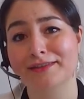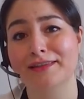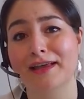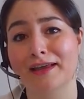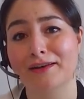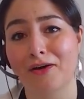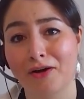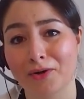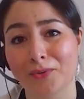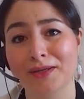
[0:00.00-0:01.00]
that
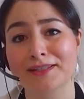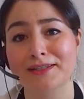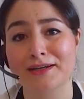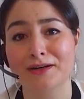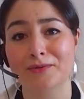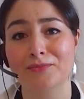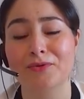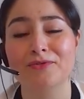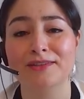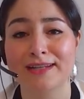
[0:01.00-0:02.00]
are going to help
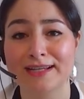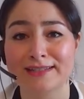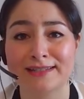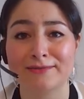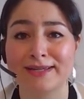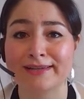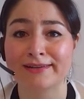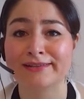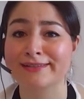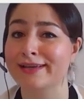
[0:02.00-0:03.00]
over the next three
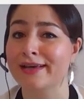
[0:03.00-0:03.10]
years